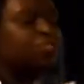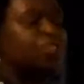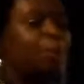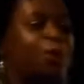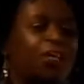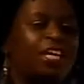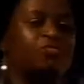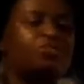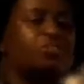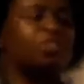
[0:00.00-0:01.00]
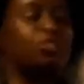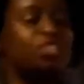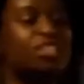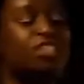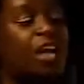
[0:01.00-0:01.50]
the book
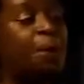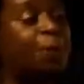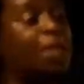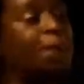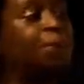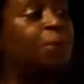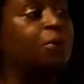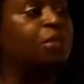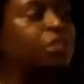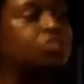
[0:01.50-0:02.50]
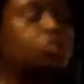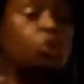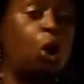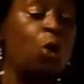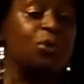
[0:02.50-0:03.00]
introduces young people to
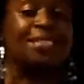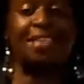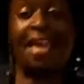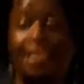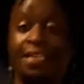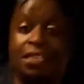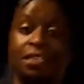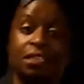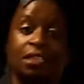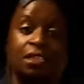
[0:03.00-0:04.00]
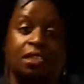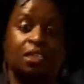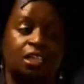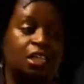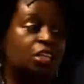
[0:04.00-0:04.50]
goal setting,
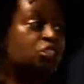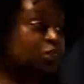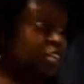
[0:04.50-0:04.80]
to